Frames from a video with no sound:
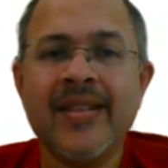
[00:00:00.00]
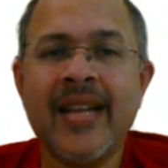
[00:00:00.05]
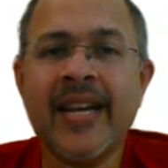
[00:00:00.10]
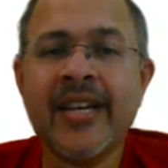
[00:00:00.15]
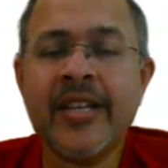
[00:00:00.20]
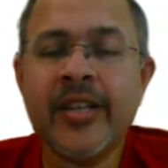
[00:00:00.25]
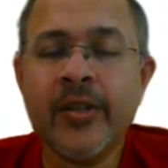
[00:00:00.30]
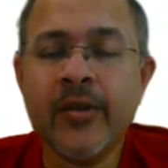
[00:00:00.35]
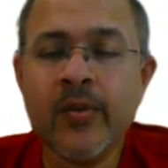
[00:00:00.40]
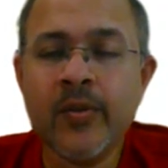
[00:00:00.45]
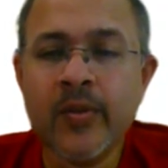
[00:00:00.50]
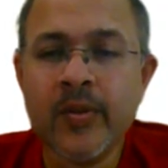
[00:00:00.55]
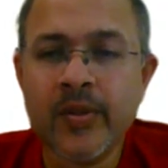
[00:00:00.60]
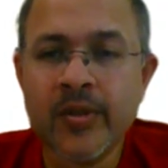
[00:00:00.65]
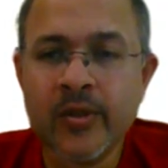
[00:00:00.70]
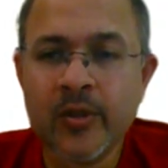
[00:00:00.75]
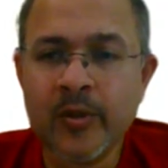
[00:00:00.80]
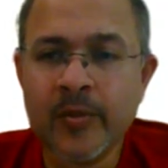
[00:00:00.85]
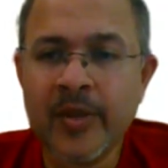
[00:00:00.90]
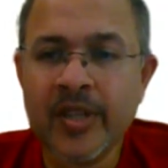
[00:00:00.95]
Thank you
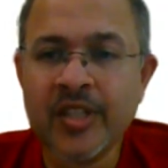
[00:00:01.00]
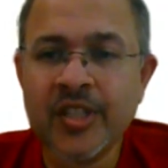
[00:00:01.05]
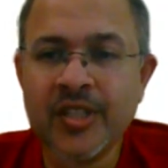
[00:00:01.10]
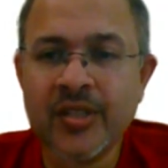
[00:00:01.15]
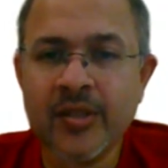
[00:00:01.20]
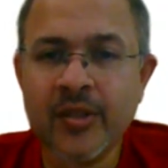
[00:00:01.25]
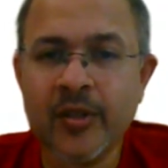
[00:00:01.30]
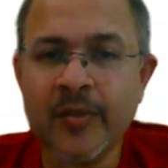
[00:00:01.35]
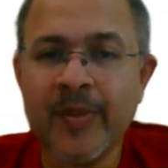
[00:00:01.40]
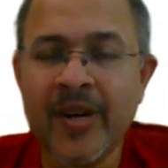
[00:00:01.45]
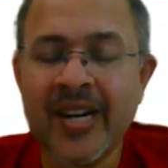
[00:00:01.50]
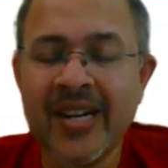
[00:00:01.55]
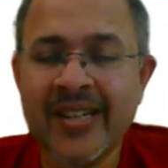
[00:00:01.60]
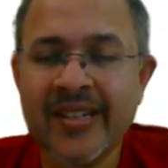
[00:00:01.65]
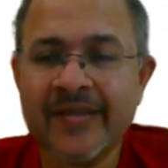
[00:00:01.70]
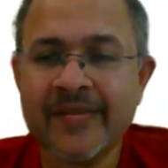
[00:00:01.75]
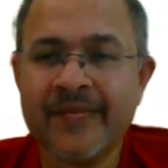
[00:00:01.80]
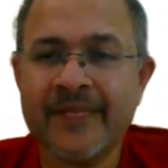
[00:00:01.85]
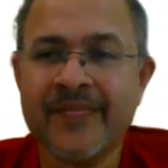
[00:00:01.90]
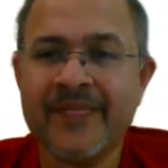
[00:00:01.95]
so much.
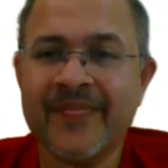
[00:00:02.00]
Goodbye.